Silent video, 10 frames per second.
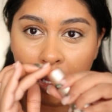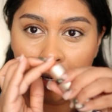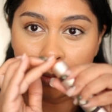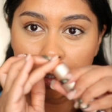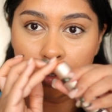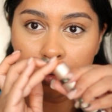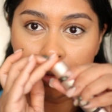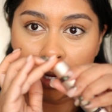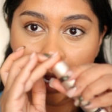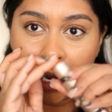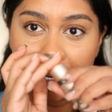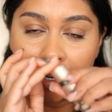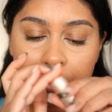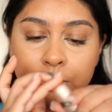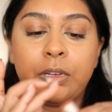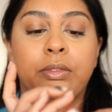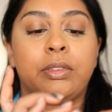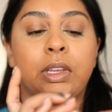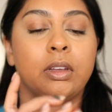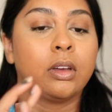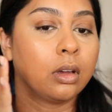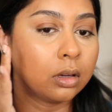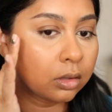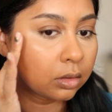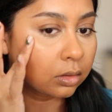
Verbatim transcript: And I'm going to use the highlight with my finger.